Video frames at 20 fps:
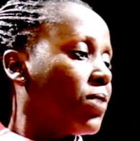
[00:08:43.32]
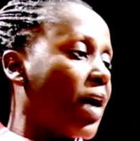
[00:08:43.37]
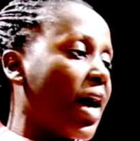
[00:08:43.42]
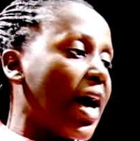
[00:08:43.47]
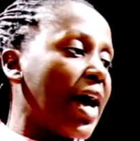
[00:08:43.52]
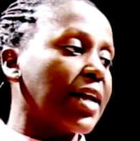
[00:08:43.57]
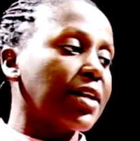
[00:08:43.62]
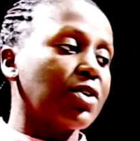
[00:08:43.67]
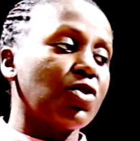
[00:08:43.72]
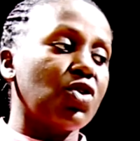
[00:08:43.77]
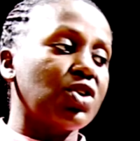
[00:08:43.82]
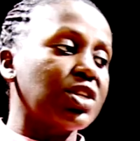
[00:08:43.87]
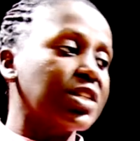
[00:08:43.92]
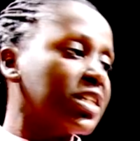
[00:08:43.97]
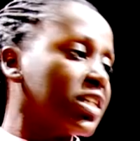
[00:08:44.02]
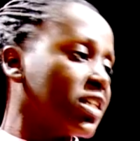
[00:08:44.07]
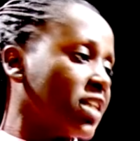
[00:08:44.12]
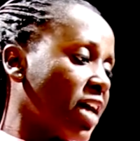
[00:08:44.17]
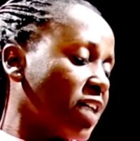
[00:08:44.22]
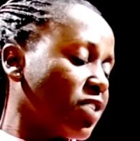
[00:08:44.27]
are
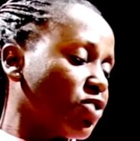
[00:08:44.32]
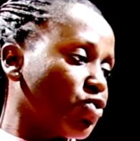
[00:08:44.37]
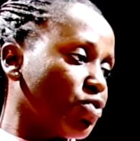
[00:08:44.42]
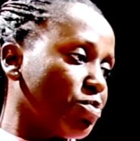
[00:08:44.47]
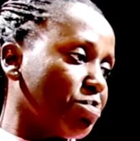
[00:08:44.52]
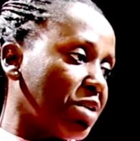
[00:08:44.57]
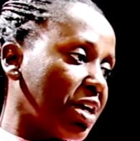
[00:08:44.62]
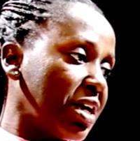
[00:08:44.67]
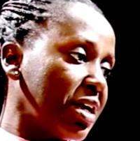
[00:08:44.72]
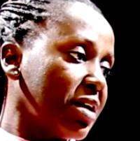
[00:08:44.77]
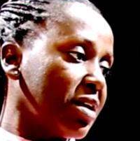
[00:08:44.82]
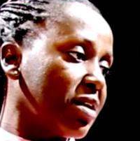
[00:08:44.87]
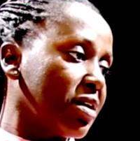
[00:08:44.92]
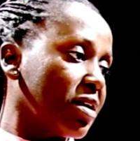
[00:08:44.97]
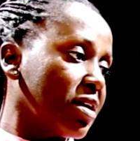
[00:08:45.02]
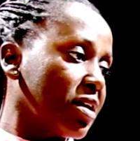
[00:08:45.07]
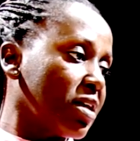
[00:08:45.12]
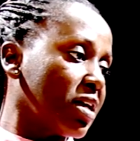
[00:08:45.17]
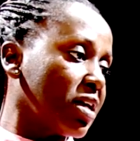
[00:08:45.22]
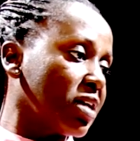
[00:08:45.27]
considered to be
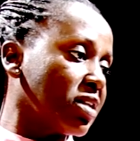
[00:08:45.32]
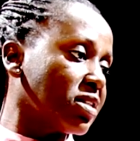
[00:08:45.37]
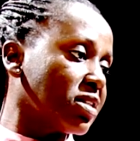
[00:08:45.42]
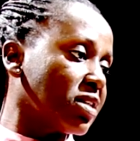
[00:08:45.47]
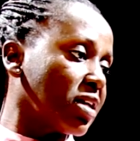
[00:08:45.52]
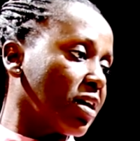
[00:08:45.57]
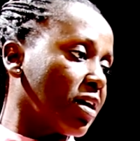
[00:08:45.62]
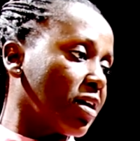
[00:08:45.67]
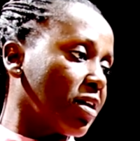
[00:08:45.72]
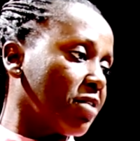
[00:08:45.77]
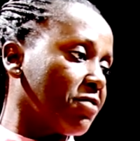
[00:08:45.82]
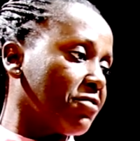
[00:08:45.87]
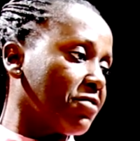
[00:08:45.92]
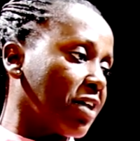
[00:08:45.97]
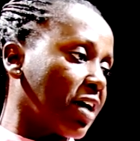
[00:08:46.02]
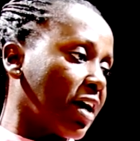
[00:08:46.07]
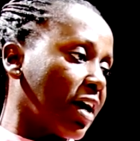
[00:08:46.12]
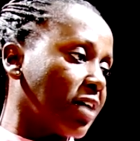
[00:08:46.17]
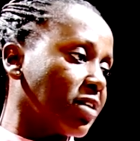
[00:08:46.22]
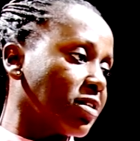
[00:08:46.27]

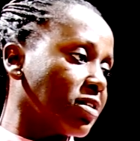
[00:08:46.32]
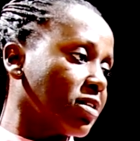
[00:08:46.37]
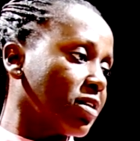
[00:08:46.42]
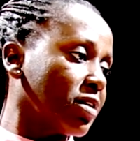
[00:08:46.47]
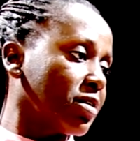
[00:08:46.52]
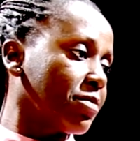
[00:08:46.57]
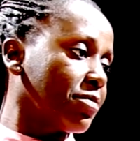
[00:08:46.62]
insignificant.